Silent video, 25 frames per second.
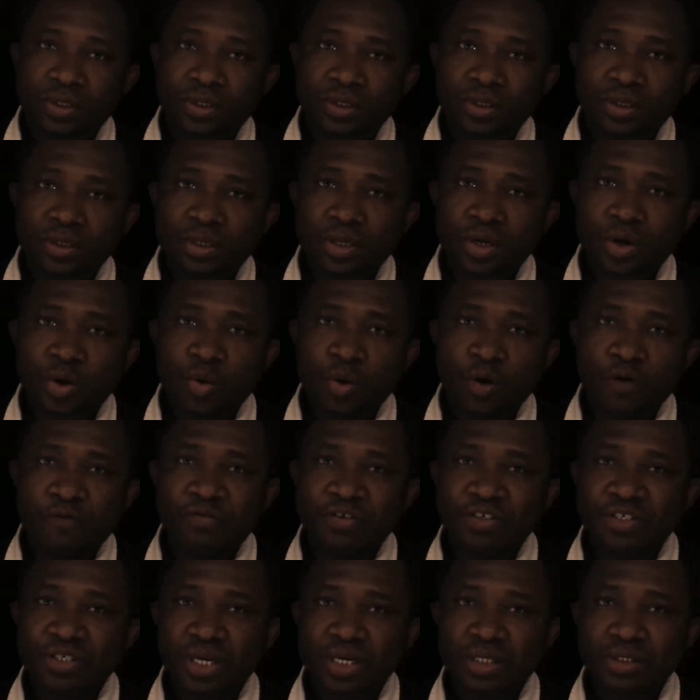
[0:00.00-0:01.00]
The
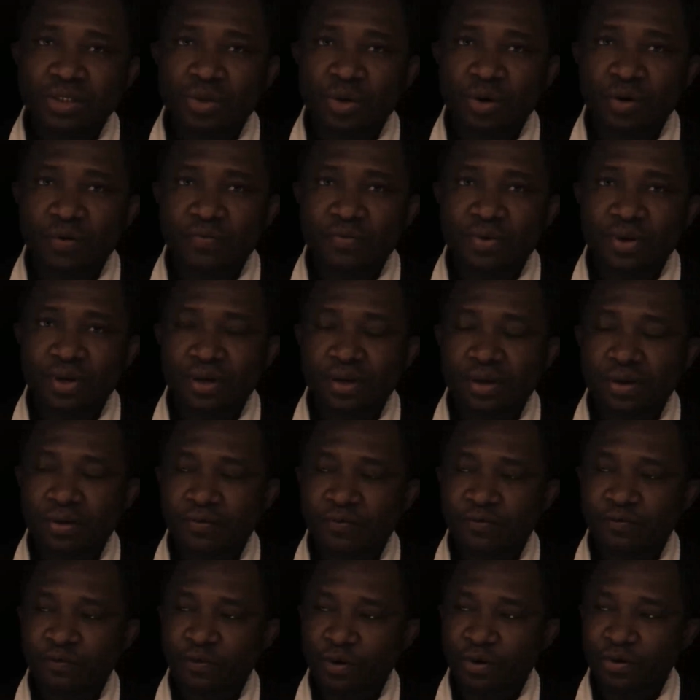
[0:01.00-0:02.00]
coefficient of the
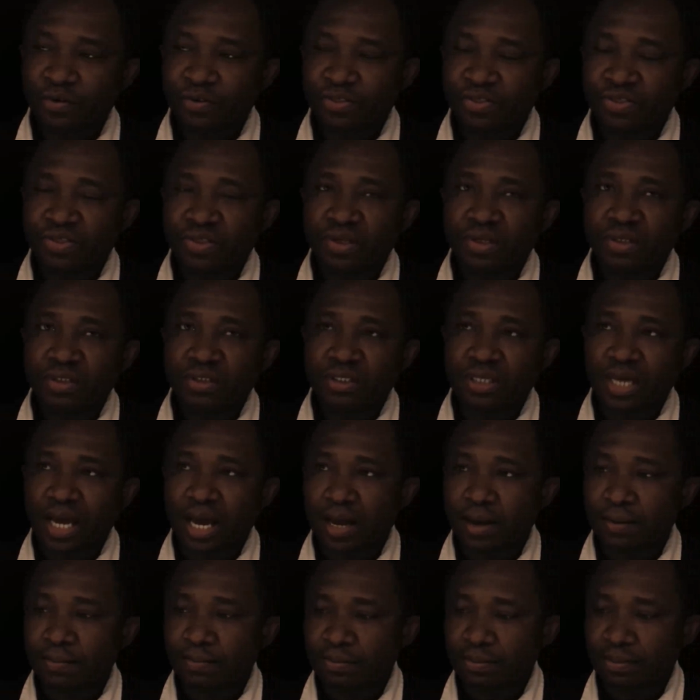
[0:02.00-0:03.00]
fourth
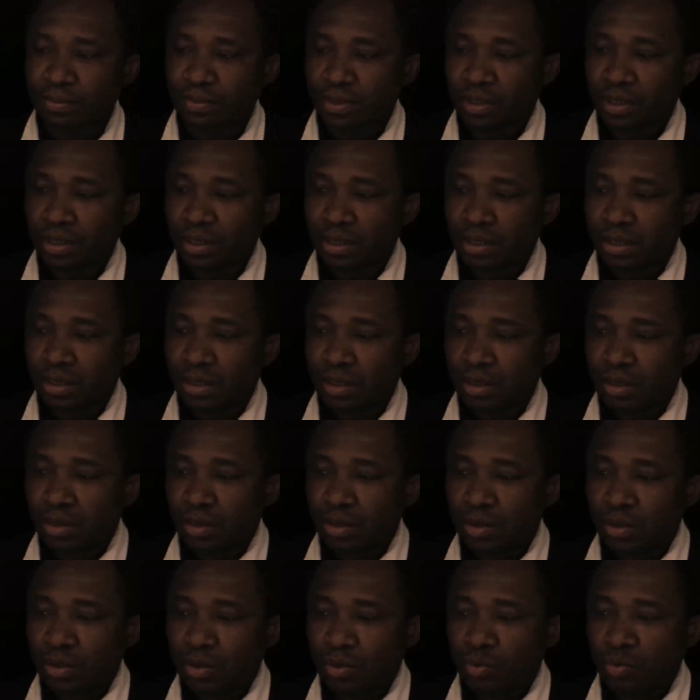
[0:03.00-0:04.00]
term
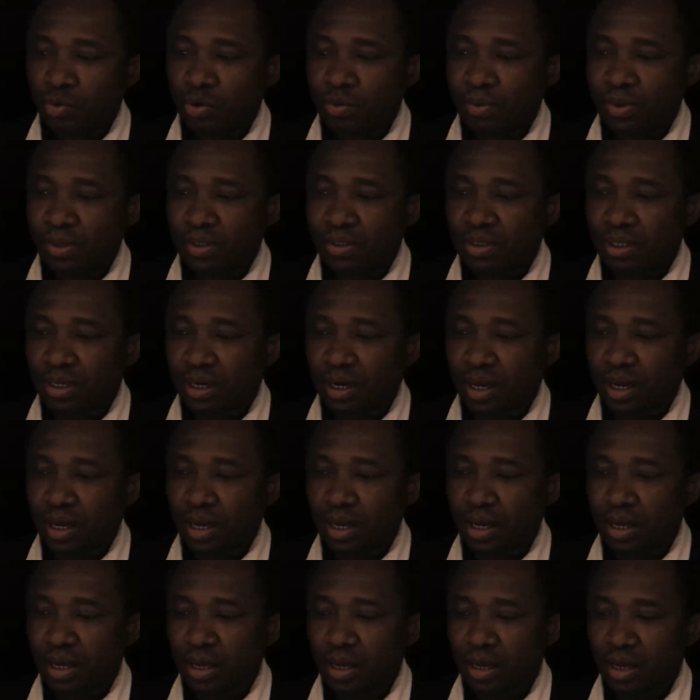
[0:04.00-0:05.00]
will be
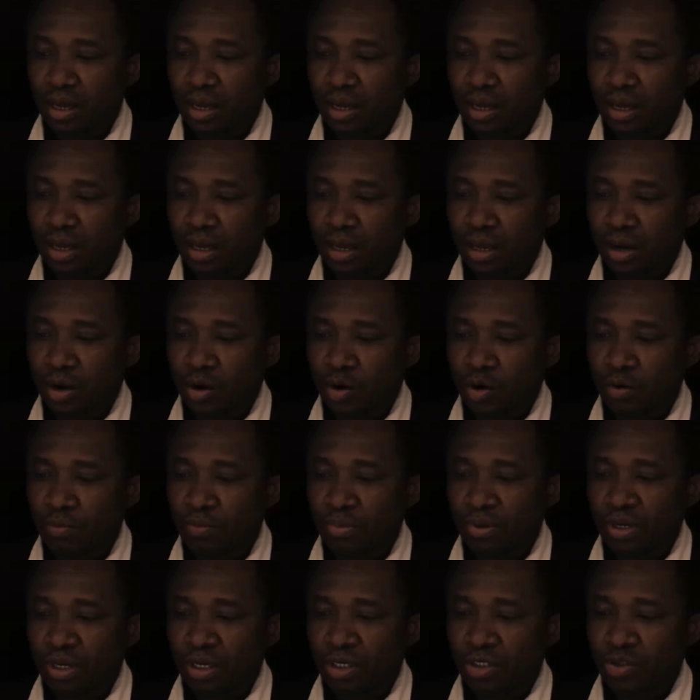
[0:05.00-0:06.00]
3
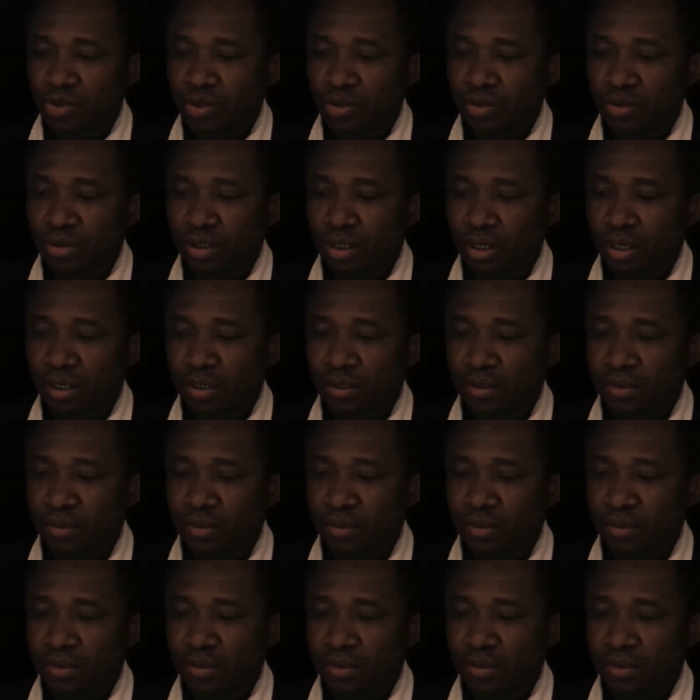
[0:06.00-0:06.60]
combination 3.